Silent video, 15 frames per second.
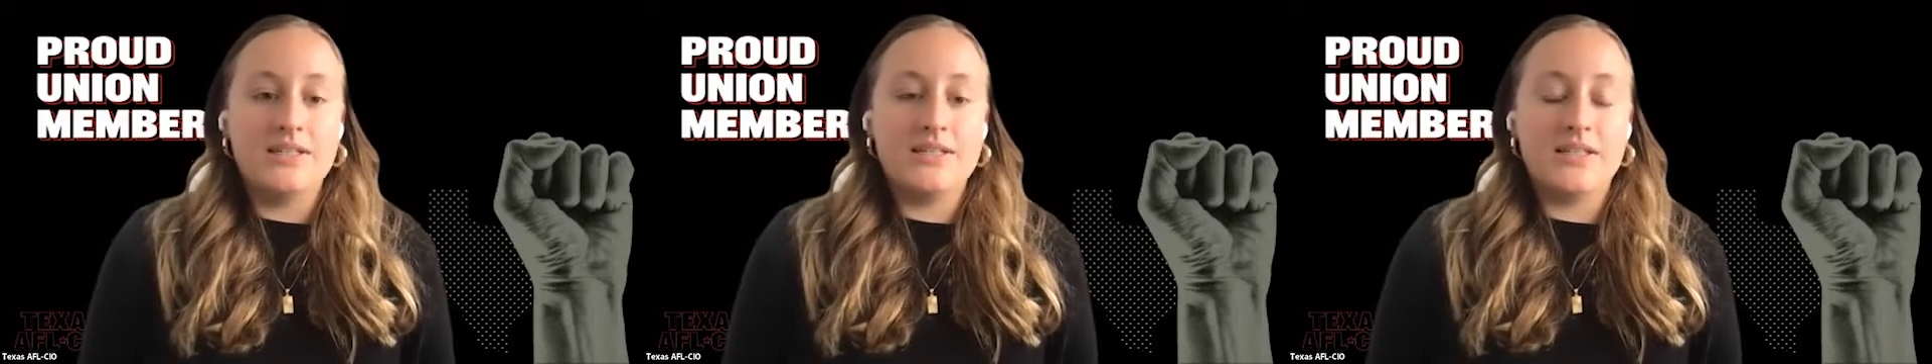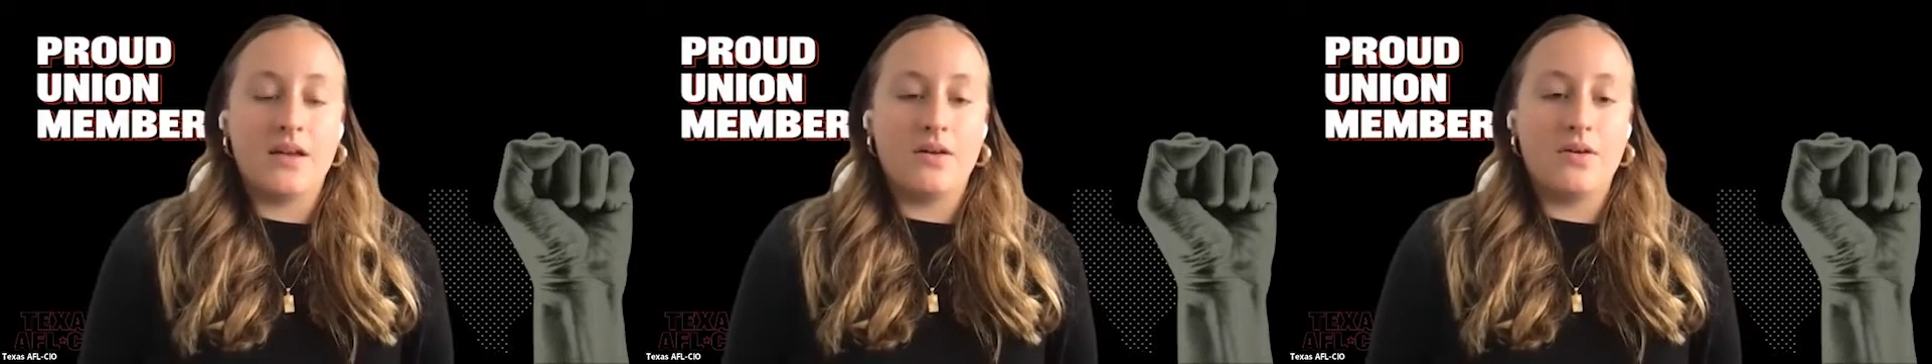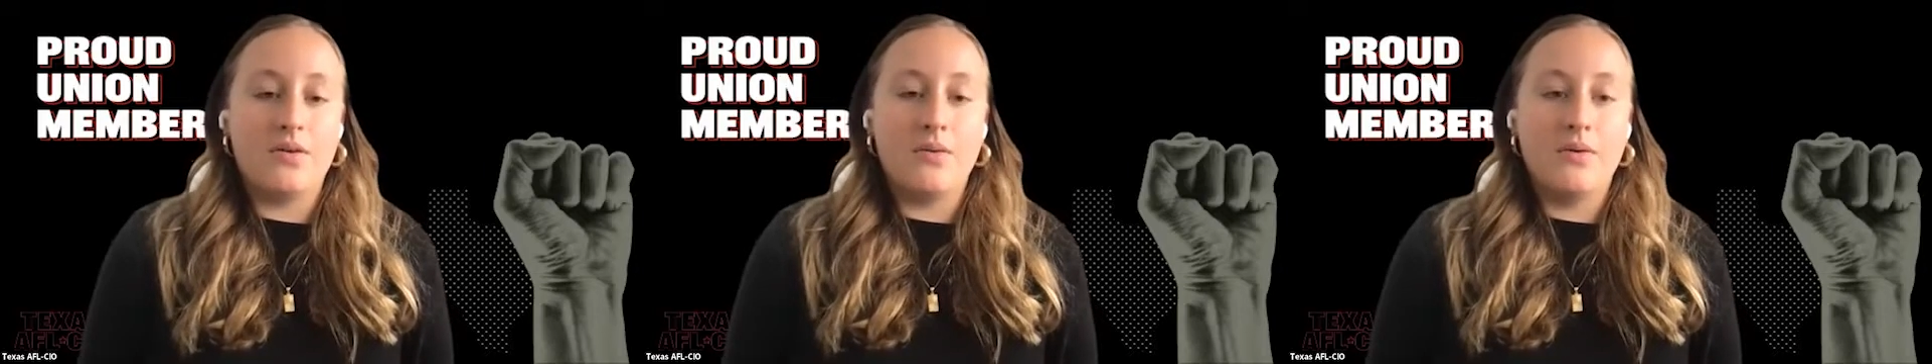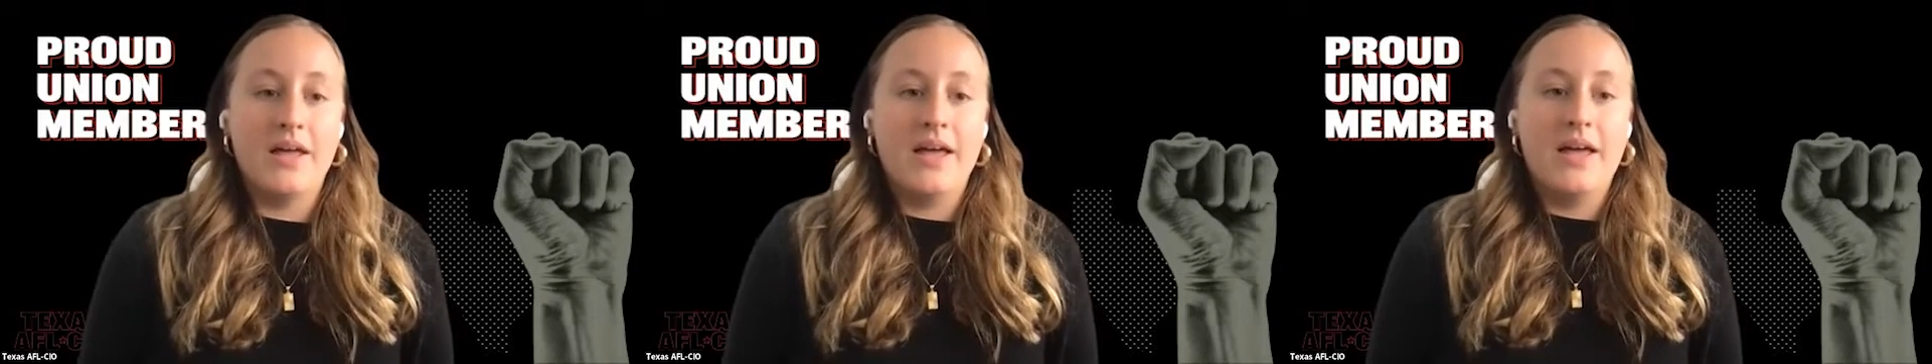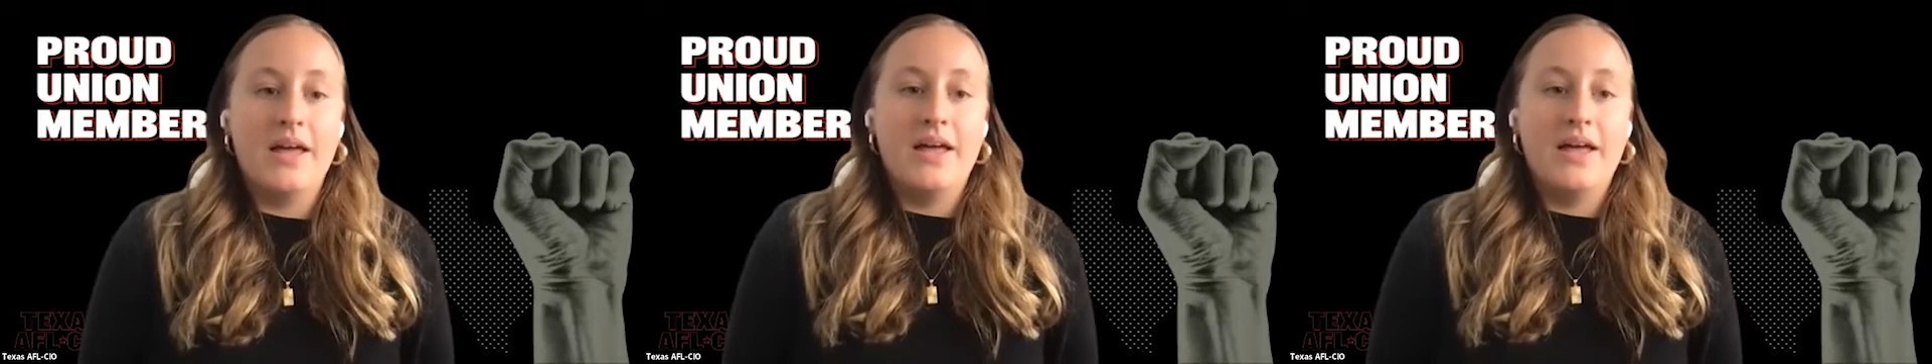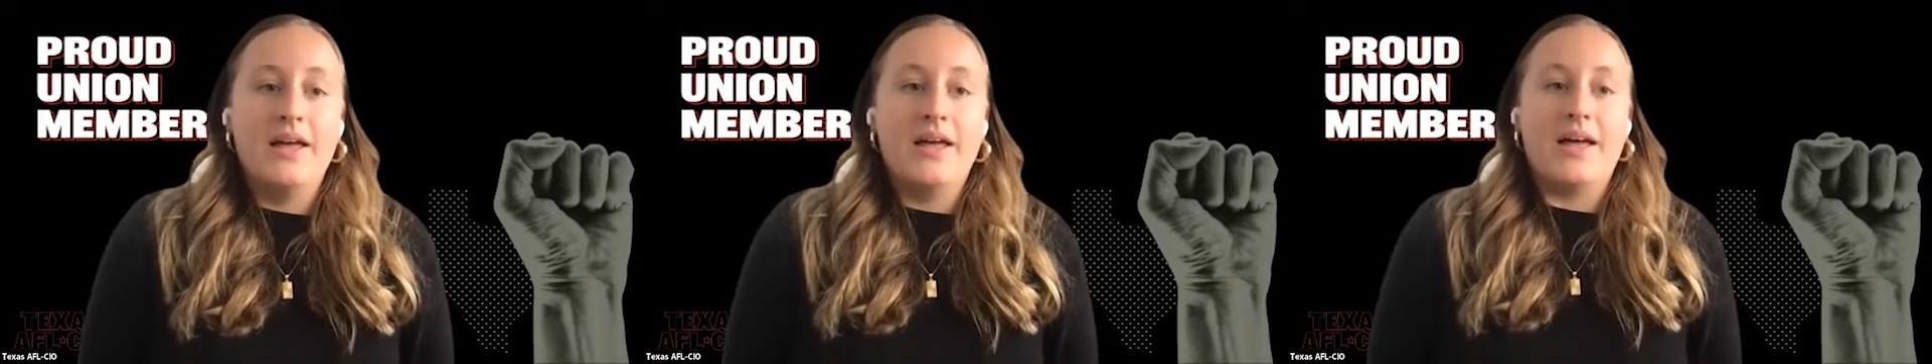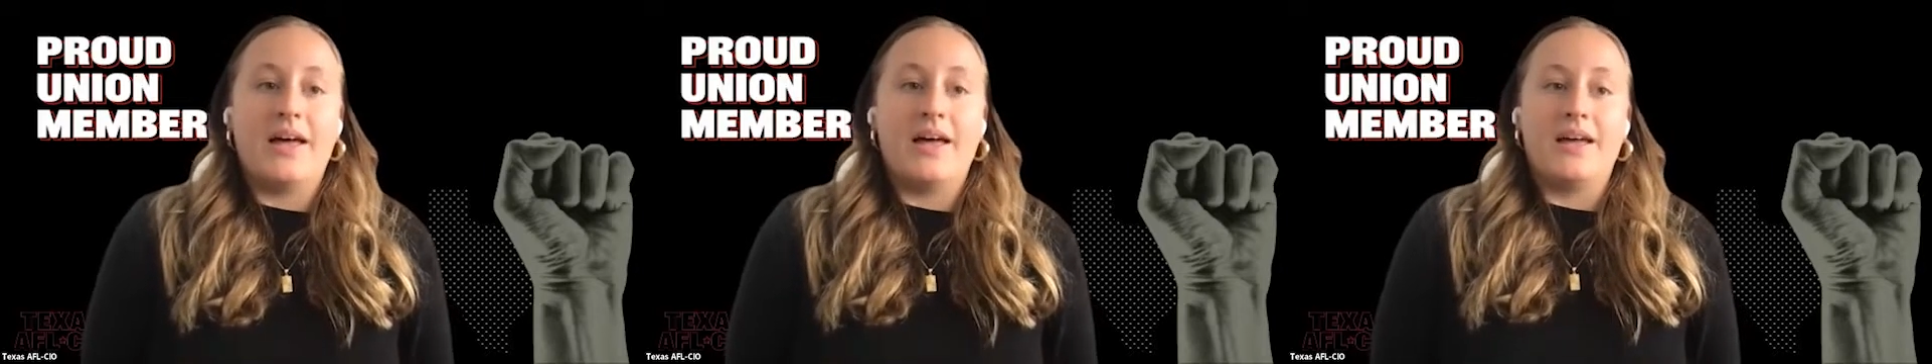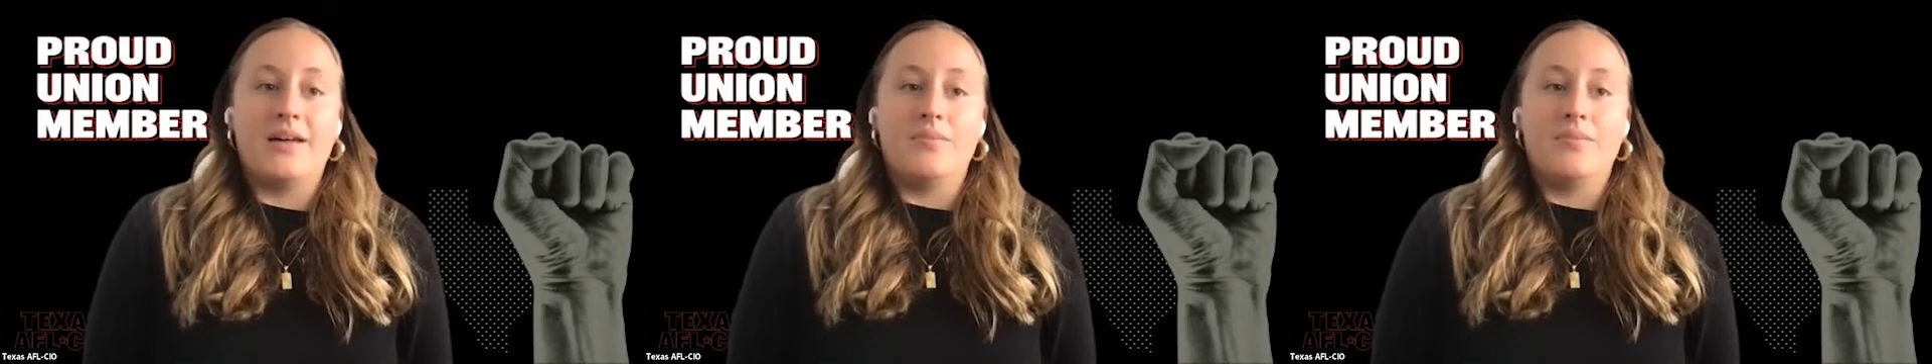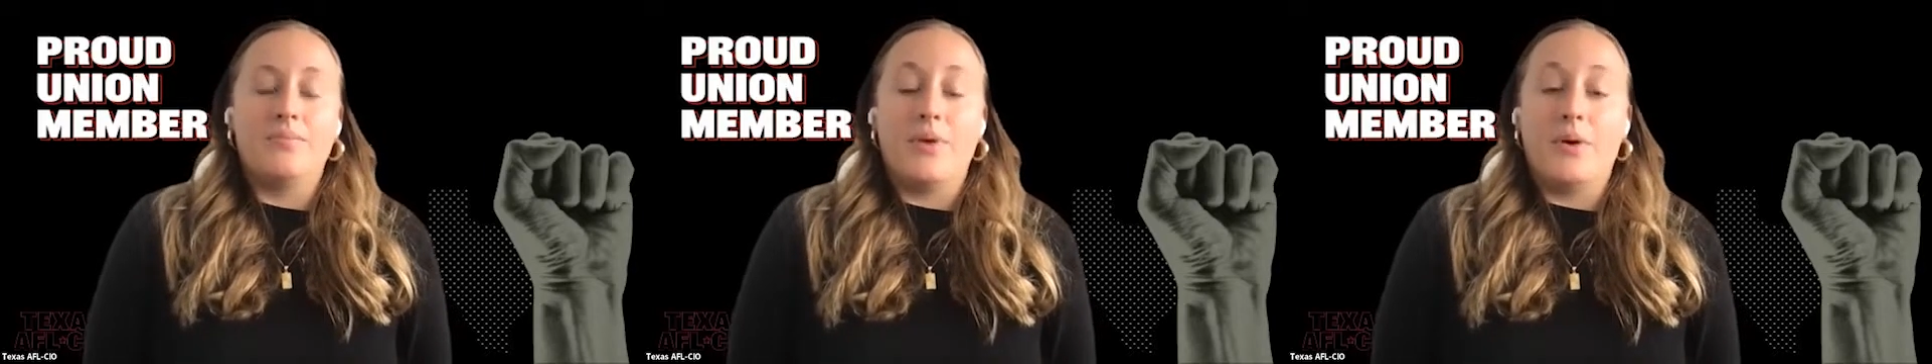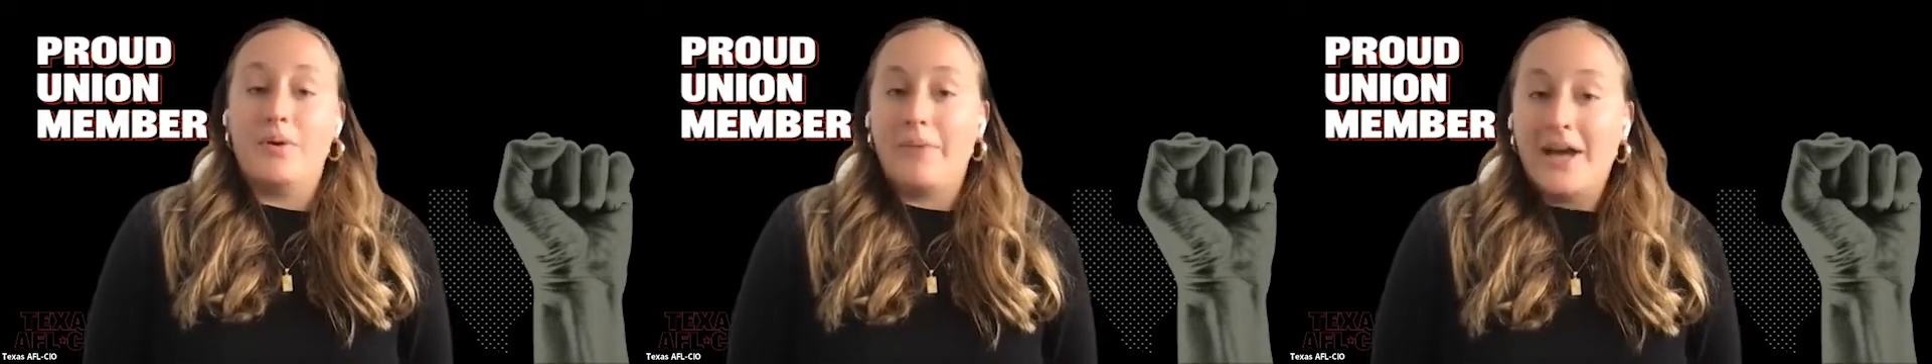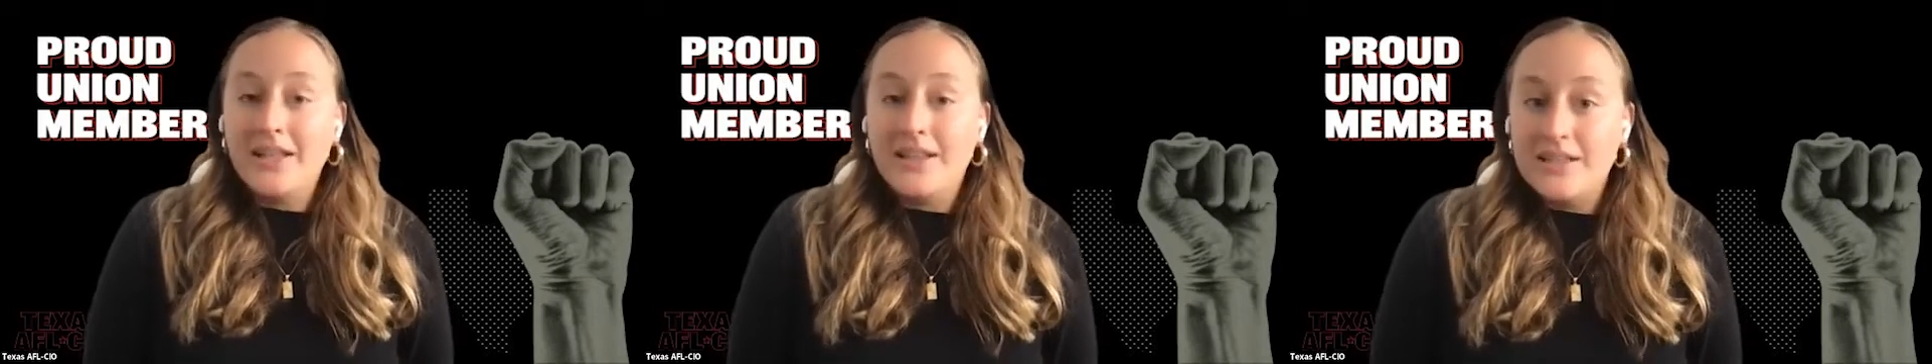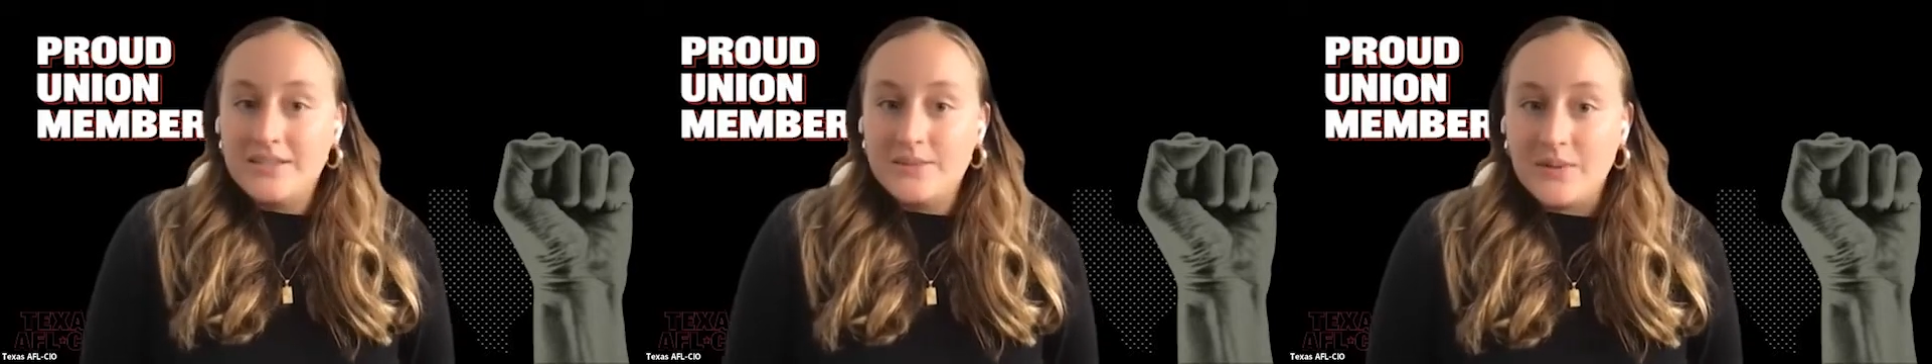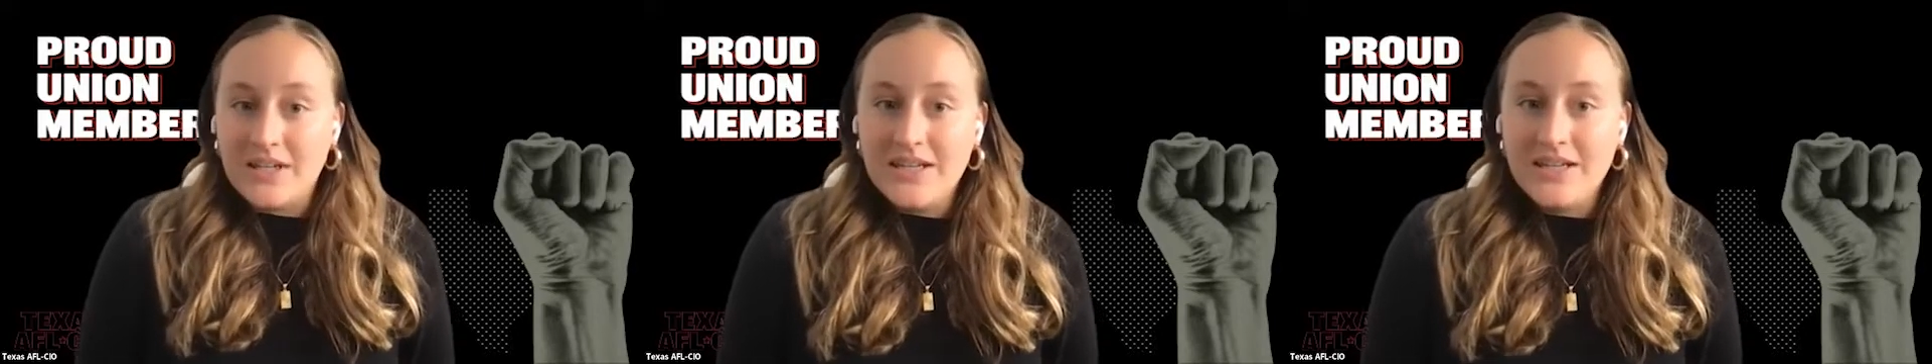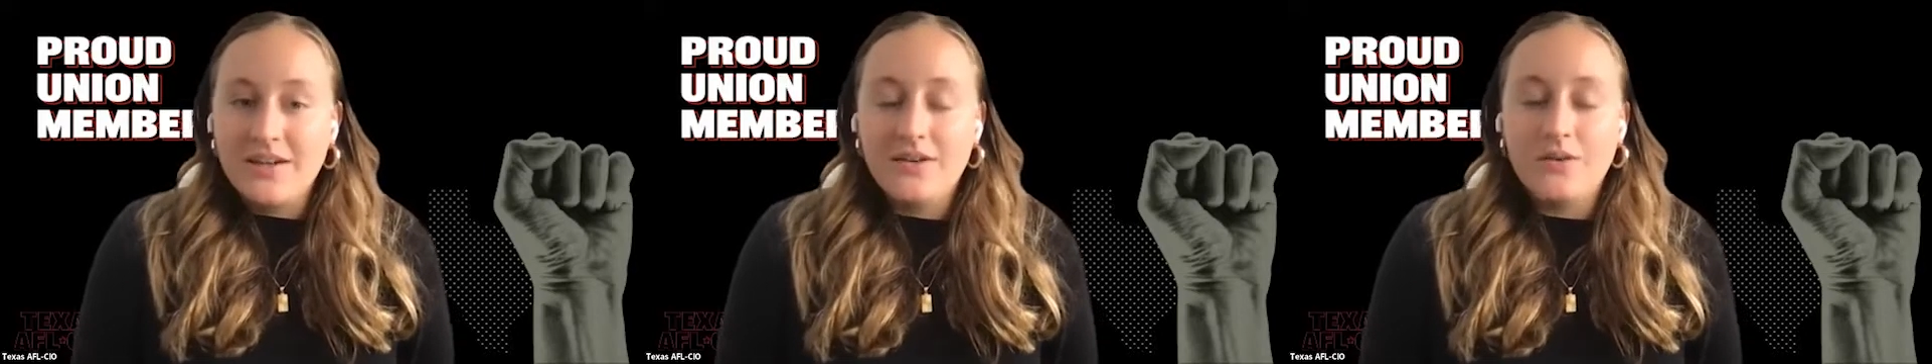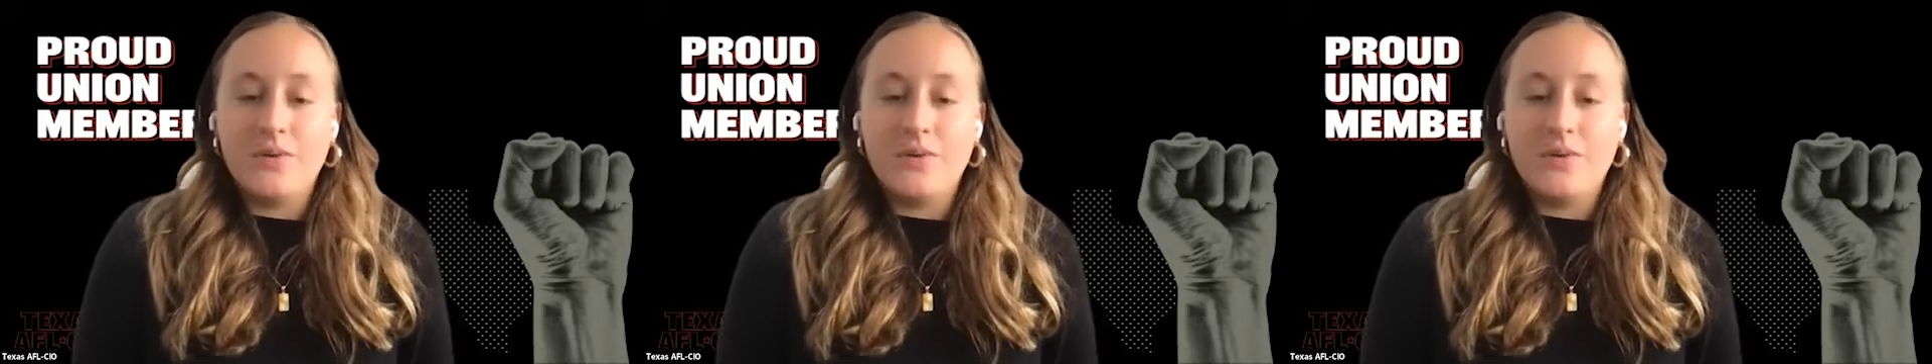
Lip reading: So, but we're back this week